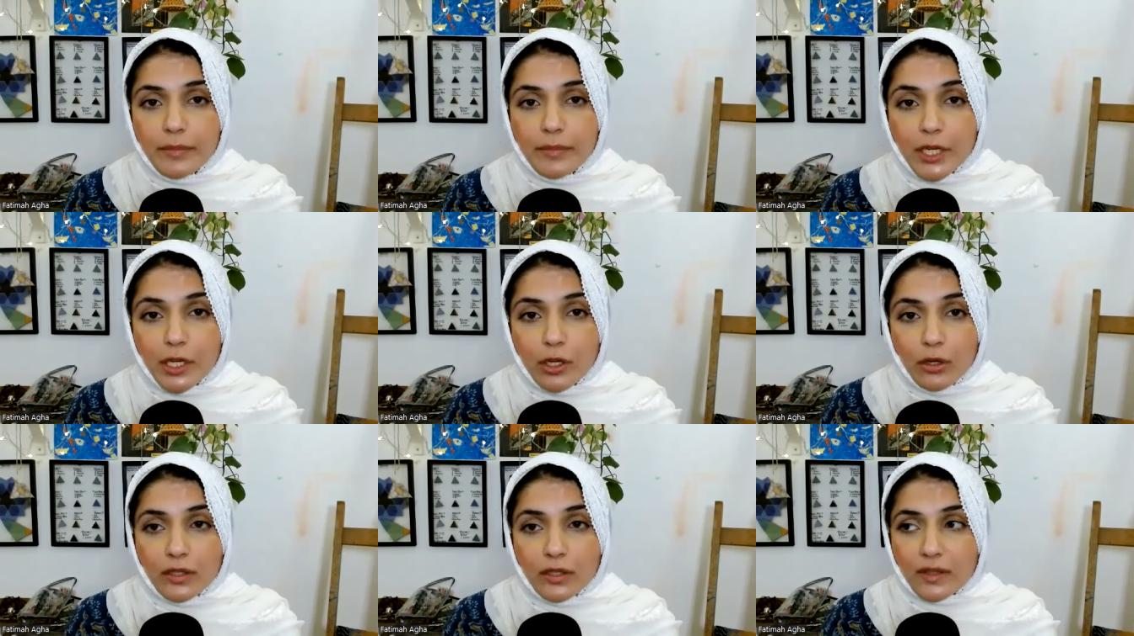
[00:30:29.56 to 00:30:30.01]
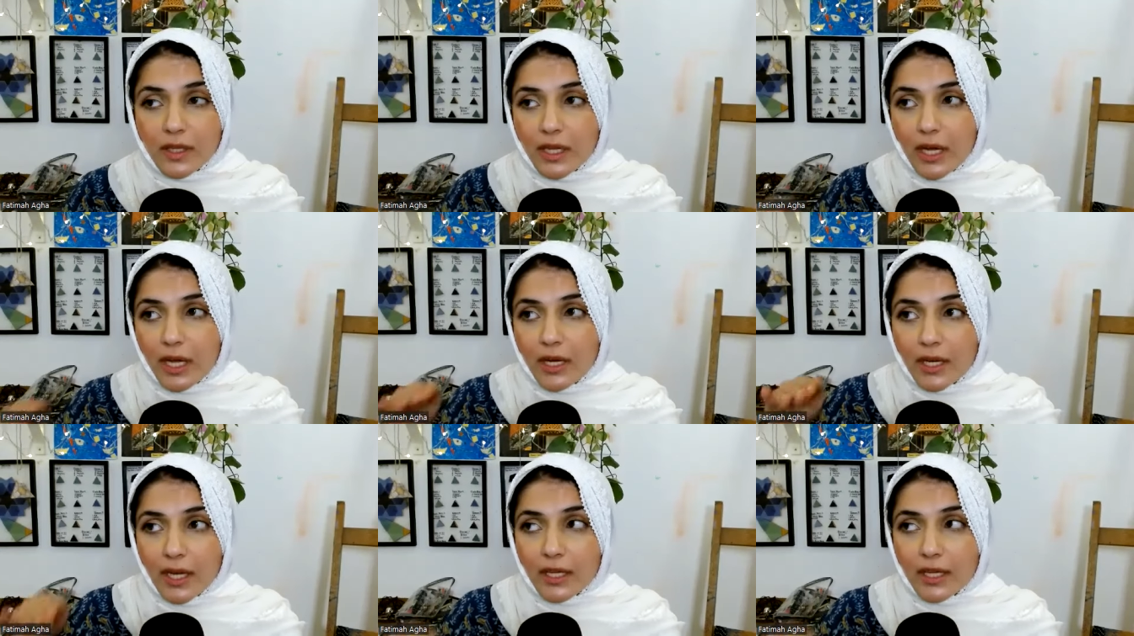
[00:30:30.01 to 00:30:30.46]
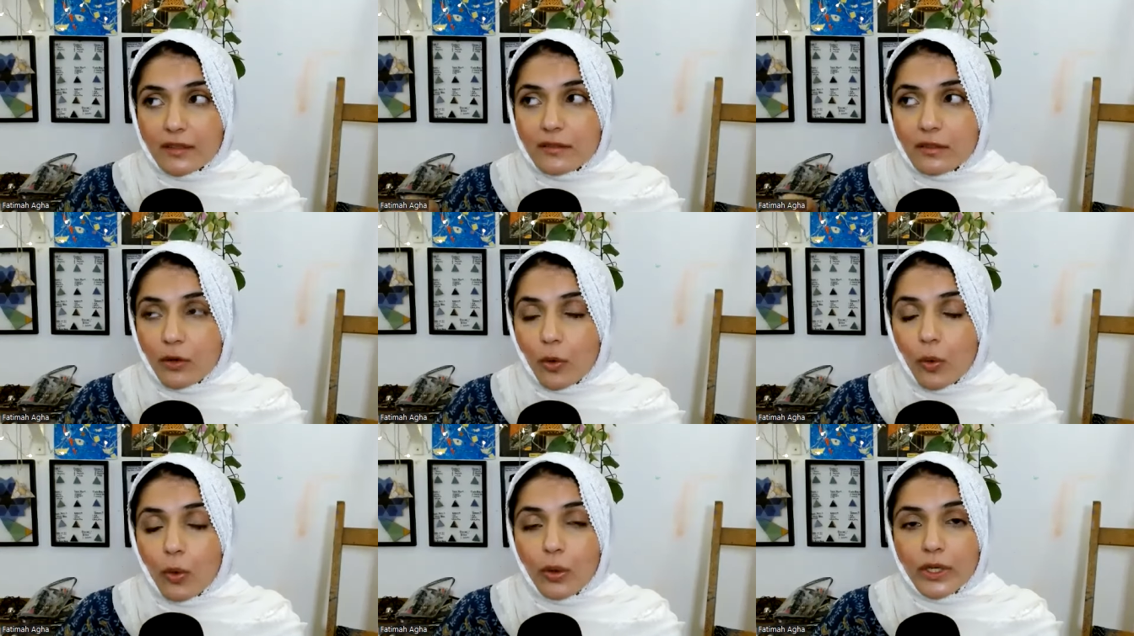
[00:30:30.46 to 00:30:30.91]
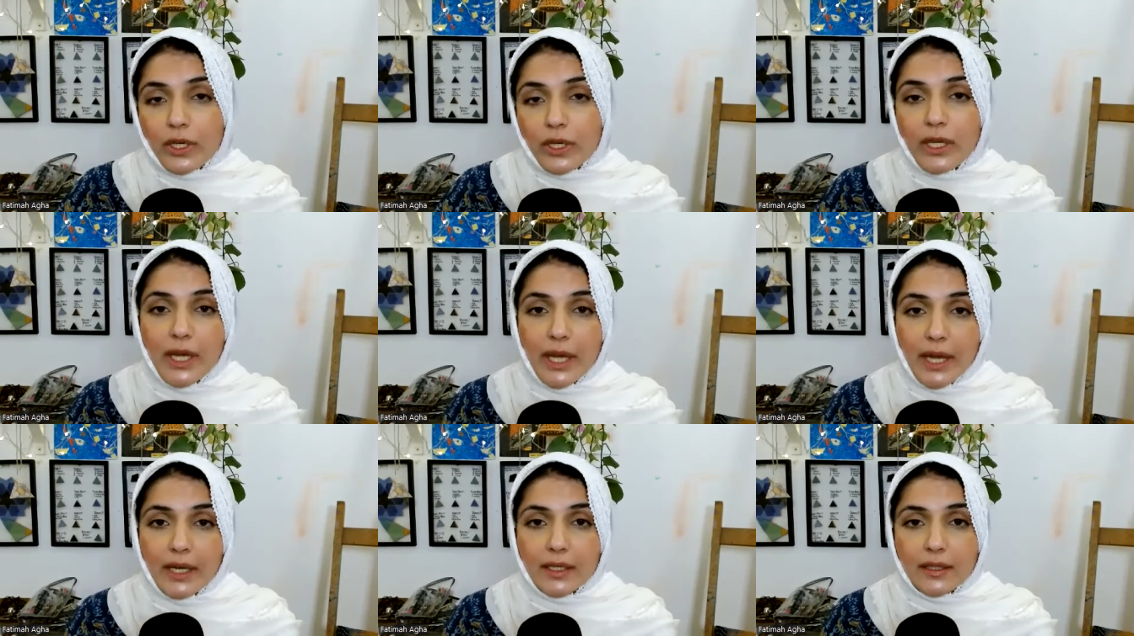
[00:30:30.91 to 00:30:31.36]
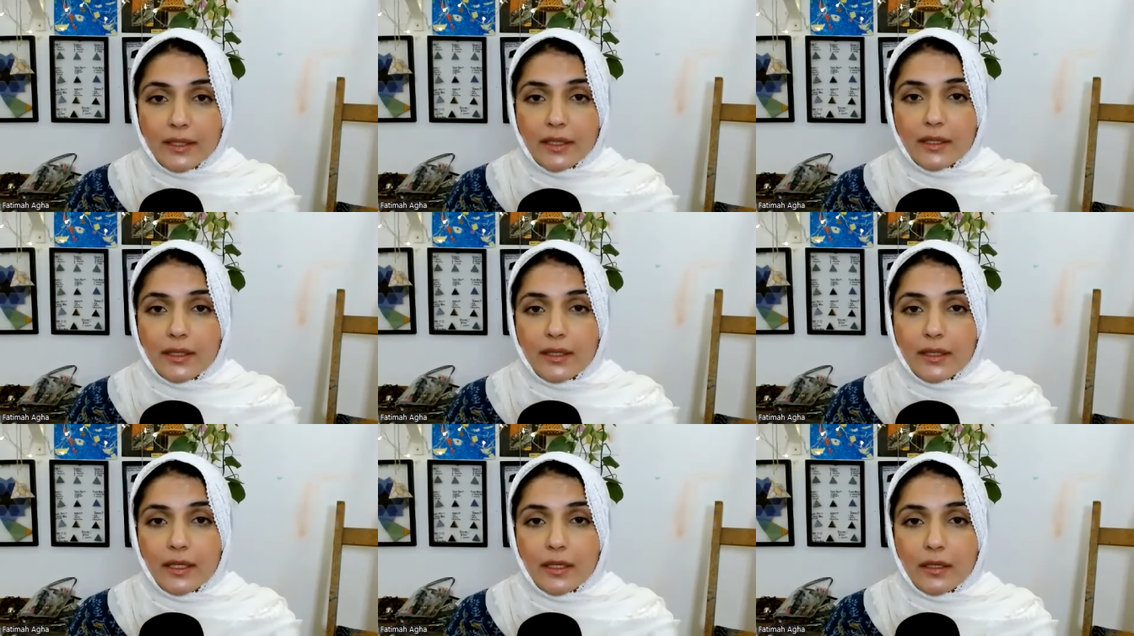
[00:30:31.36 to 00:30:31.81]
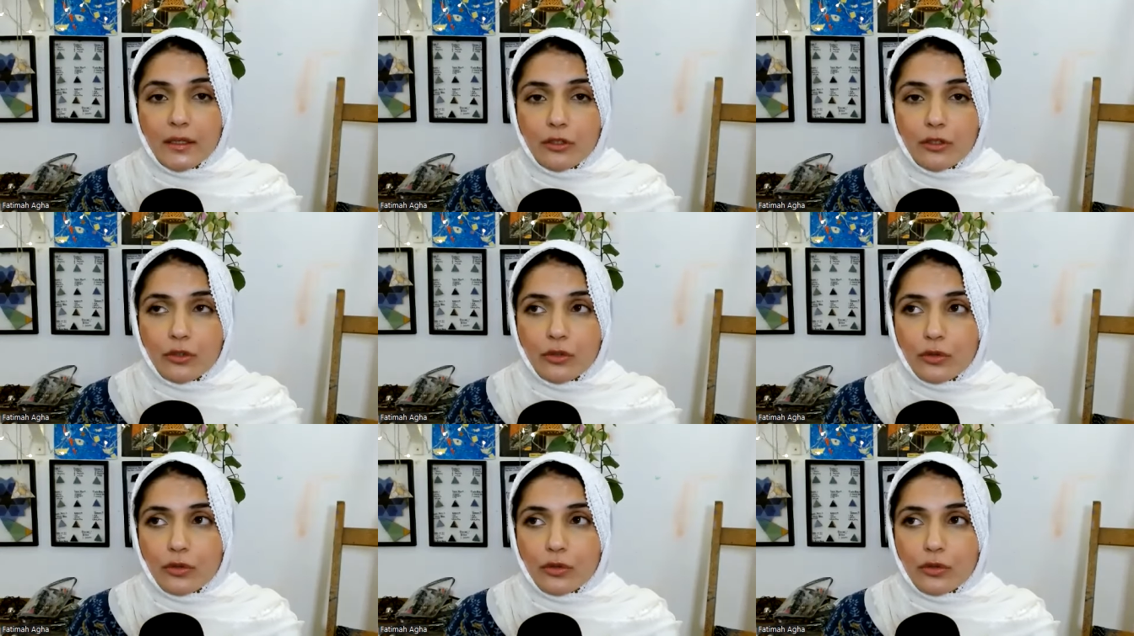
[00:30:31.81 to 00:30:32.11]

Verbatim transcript: because Allah is the only entity